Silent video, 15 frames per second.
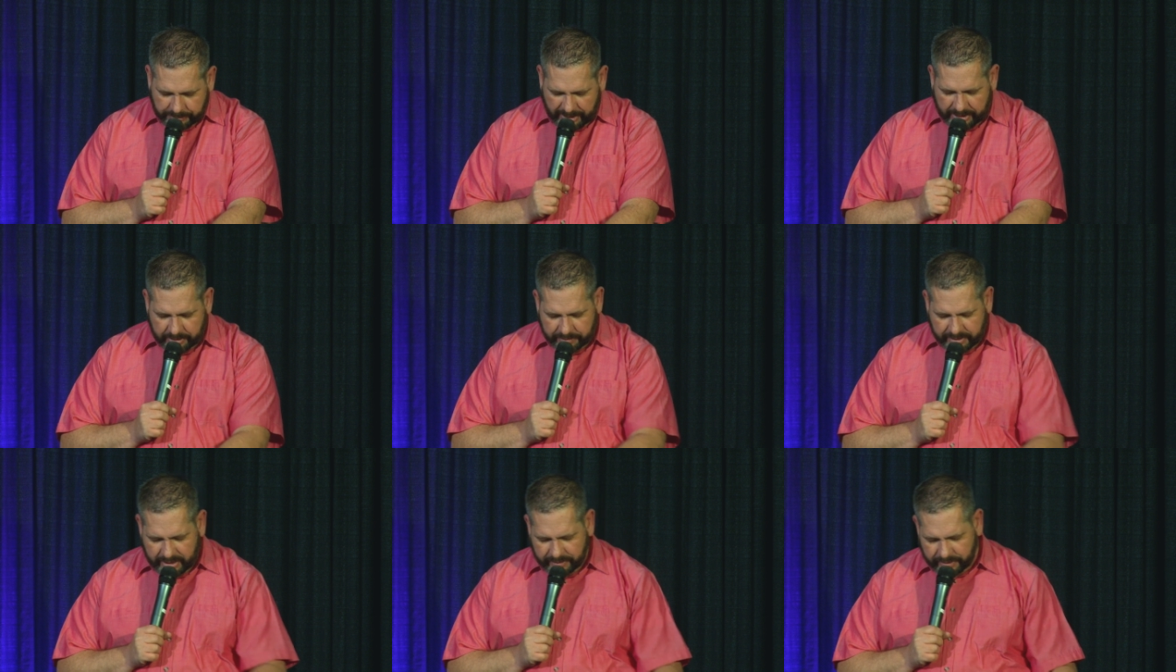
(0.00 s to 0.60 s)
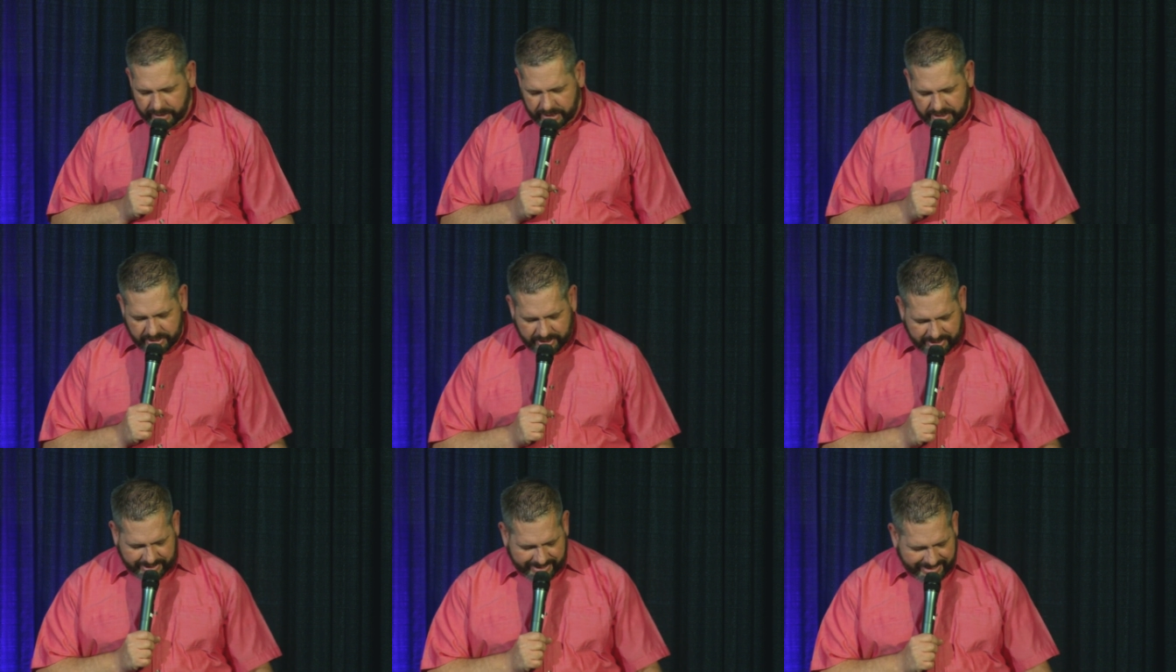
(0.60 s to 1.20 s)
That you've given
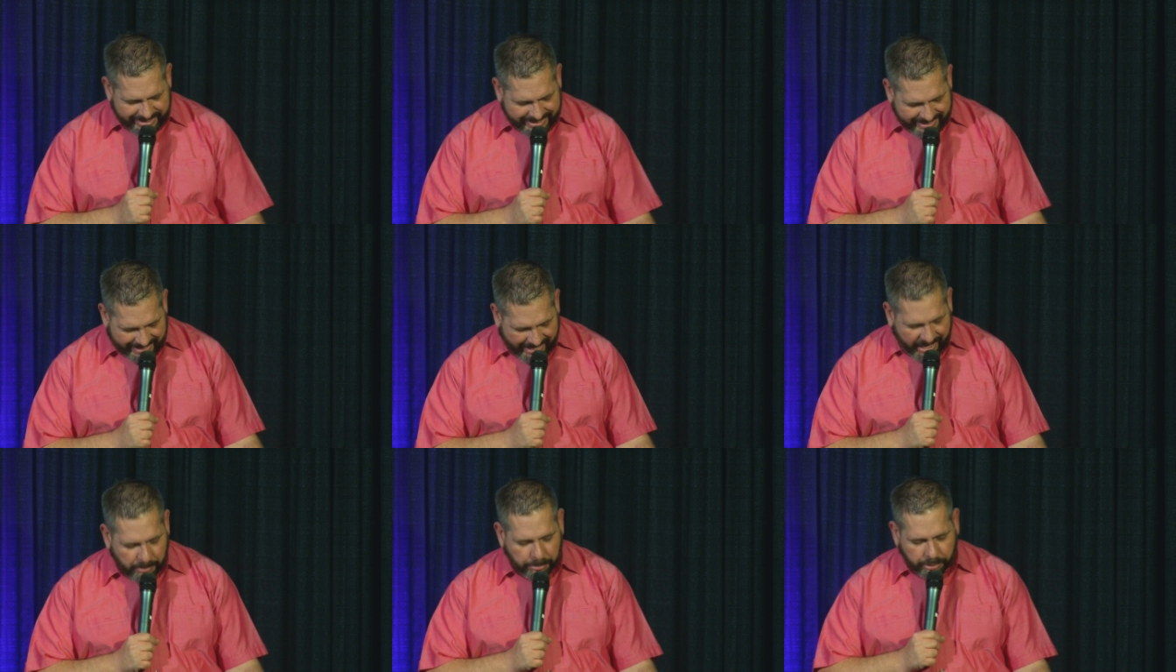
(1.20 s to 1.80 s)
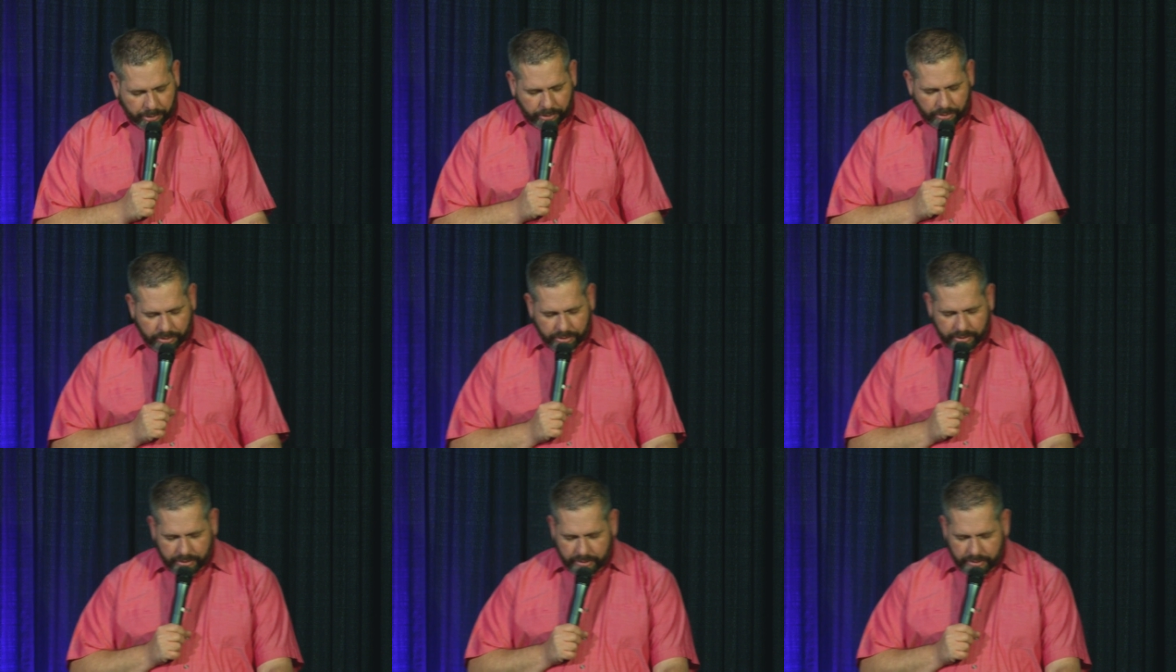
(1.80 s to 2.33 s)
us this example